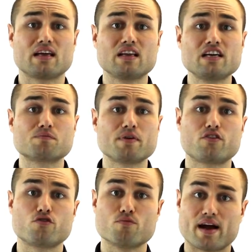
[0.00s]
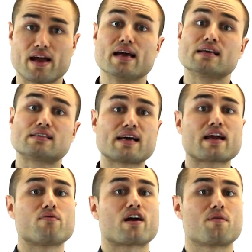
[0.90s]
It leads me to my
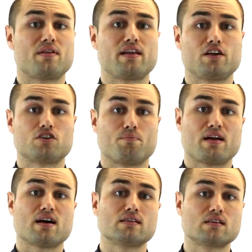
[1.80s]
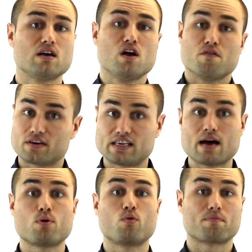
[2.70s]
second recommendation because, for
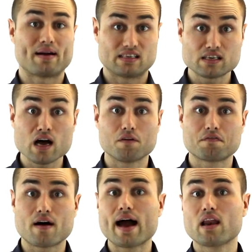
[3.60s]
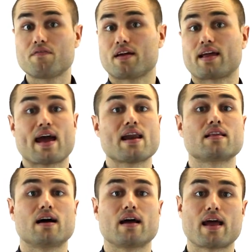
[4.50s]
example, with myself, I live in
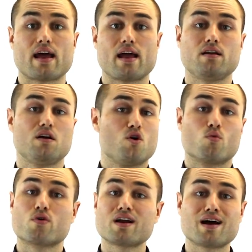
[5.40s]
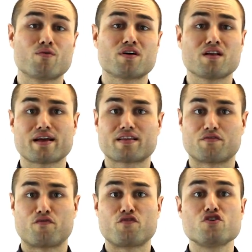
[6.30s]
Canada and we're not, we're like
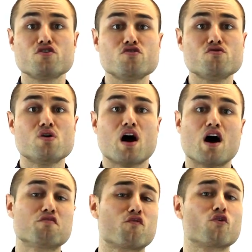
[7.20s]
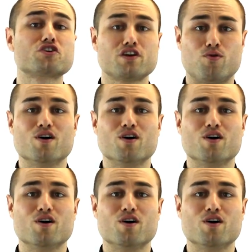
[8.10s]
the few unfortunate